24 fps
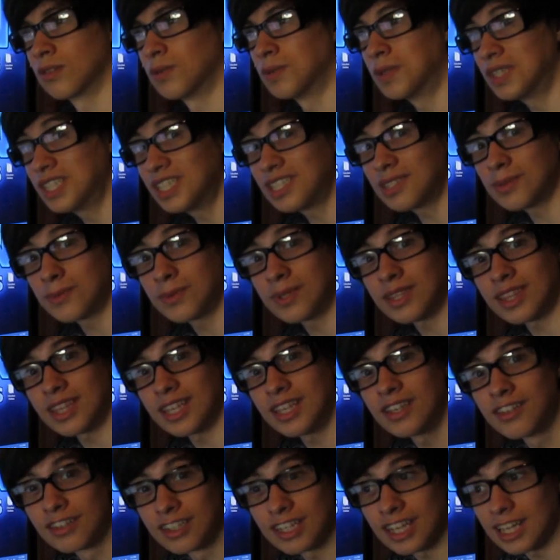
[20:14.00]
What is with the
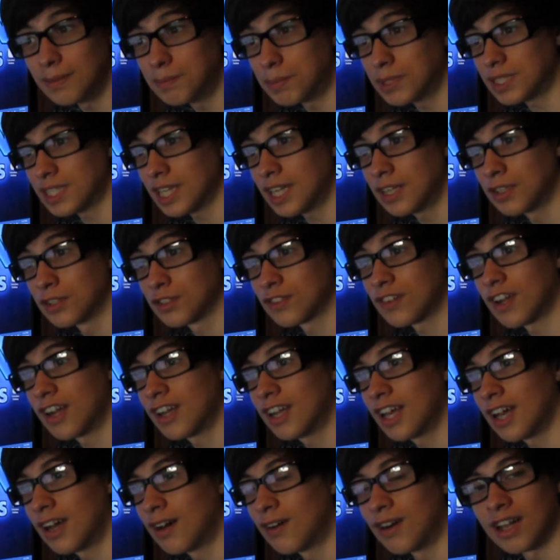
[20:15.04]
internet and potatoes right
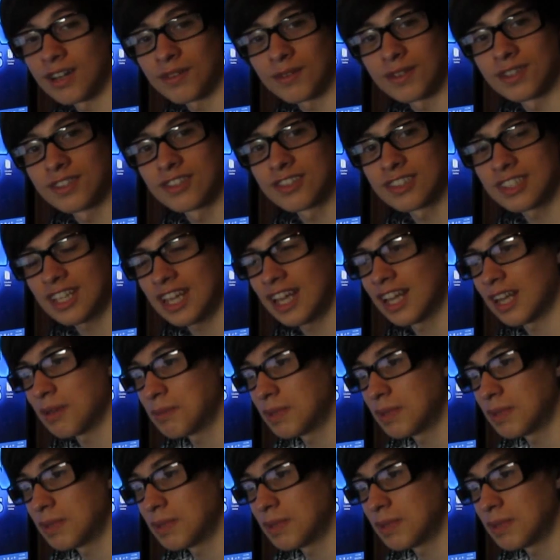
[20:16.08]
now? I don't understand.